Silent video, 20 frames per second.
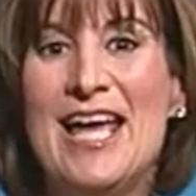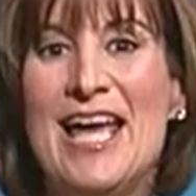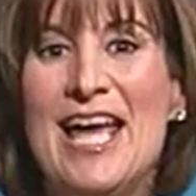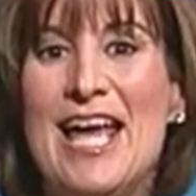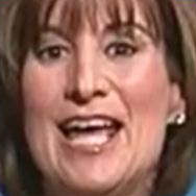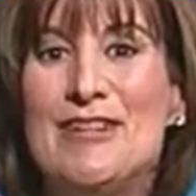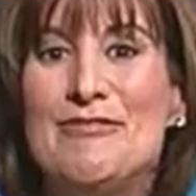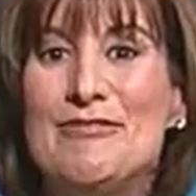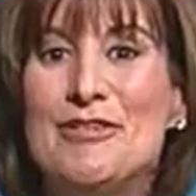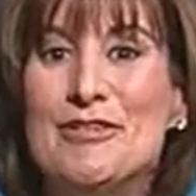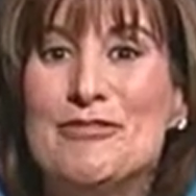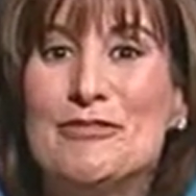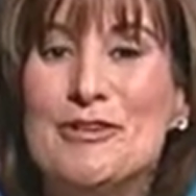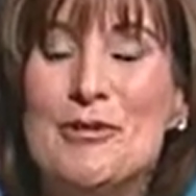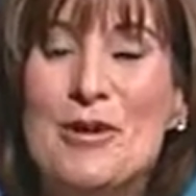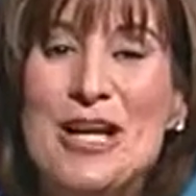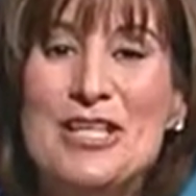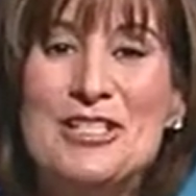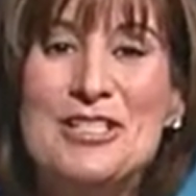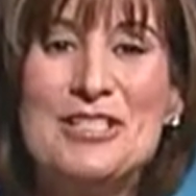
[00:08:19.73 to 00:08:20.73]
And if you have
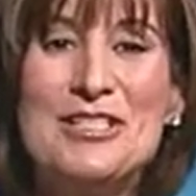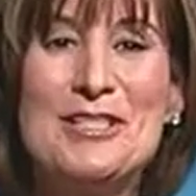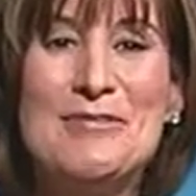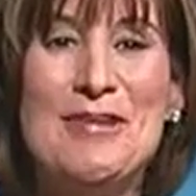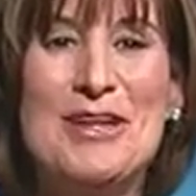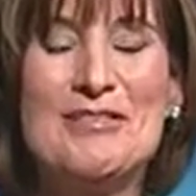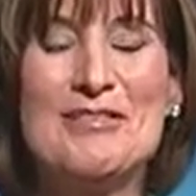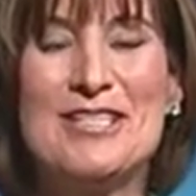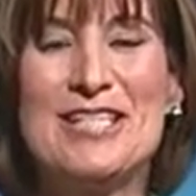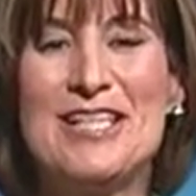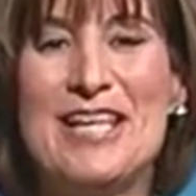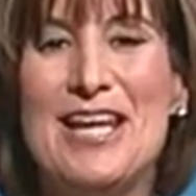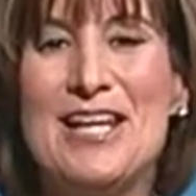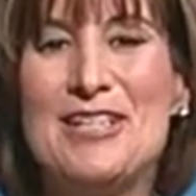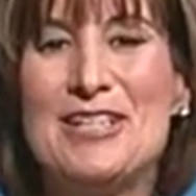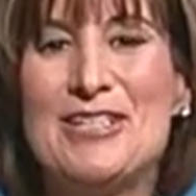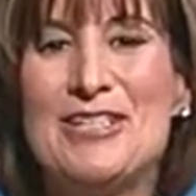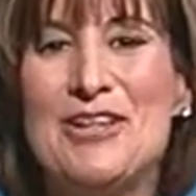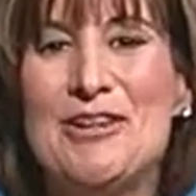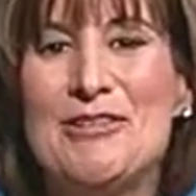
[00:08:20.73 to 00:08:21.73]
questions about today's
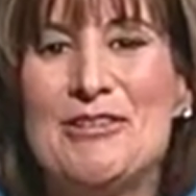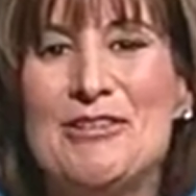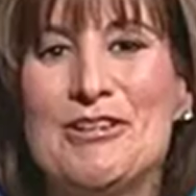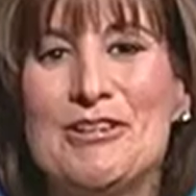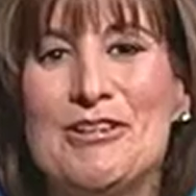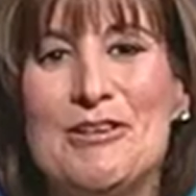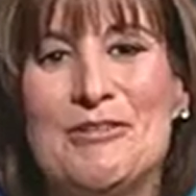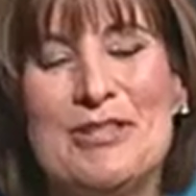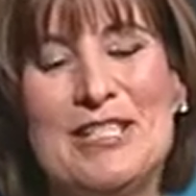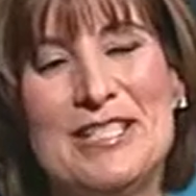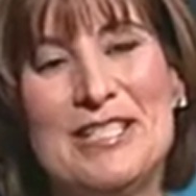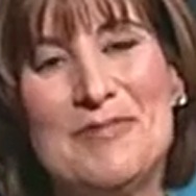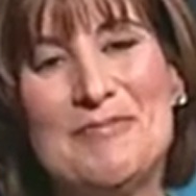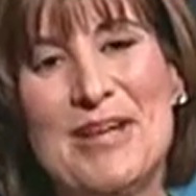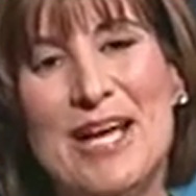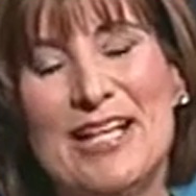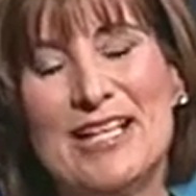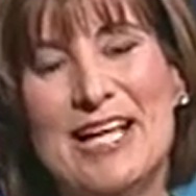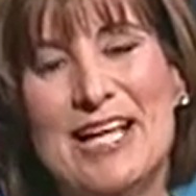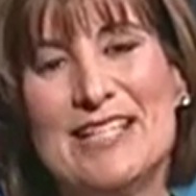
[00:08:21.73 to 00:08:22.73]
show, you can always
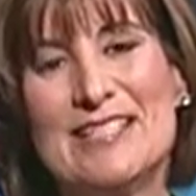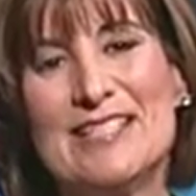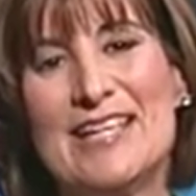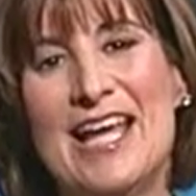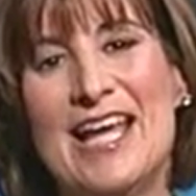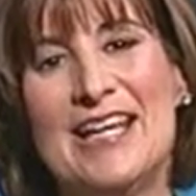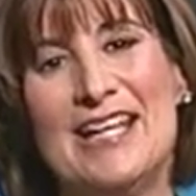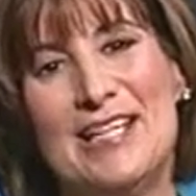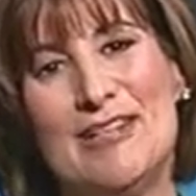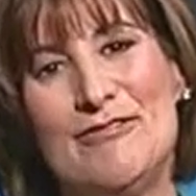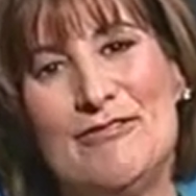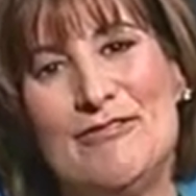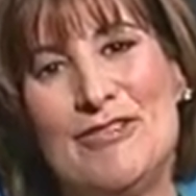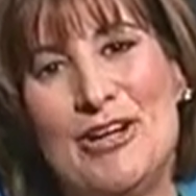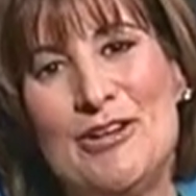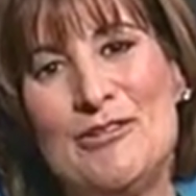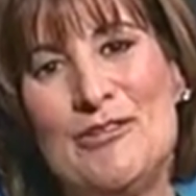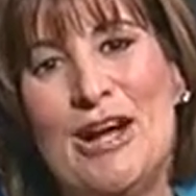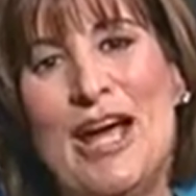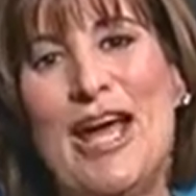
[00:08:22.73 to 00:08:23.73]
email us at
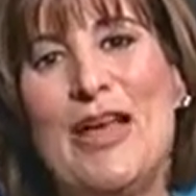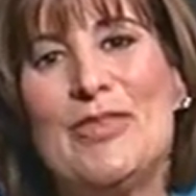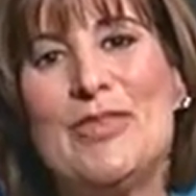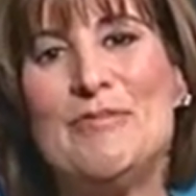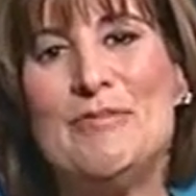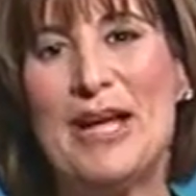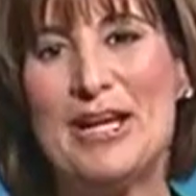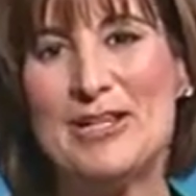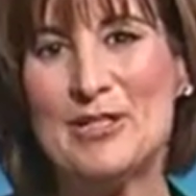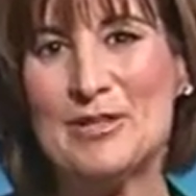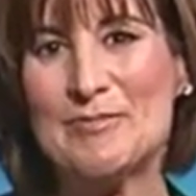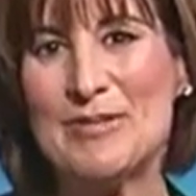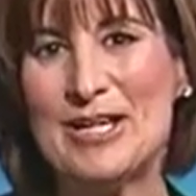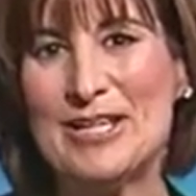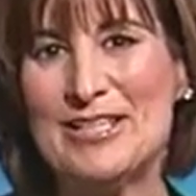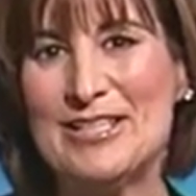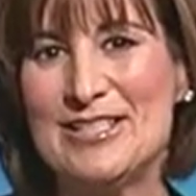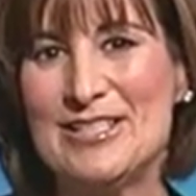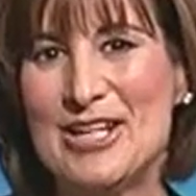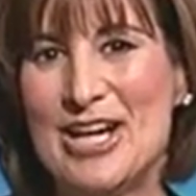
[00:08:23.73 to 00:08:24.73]

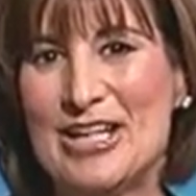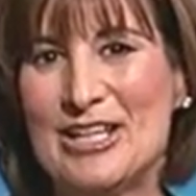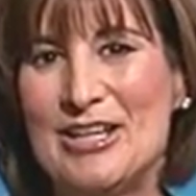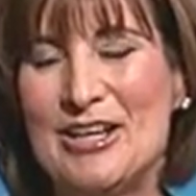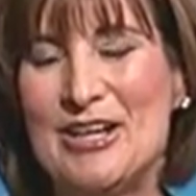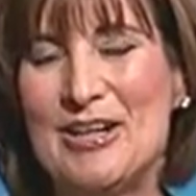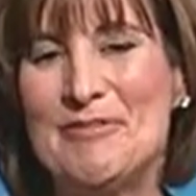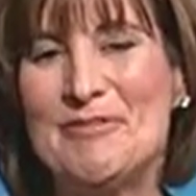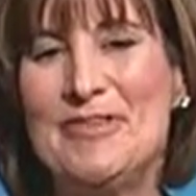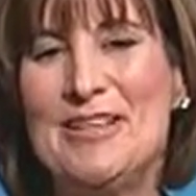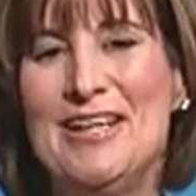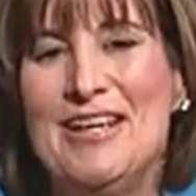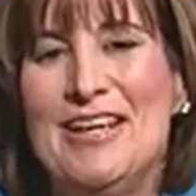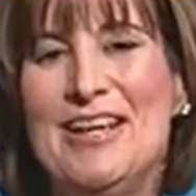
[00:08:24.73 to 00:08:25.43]
info@themagicparties.com.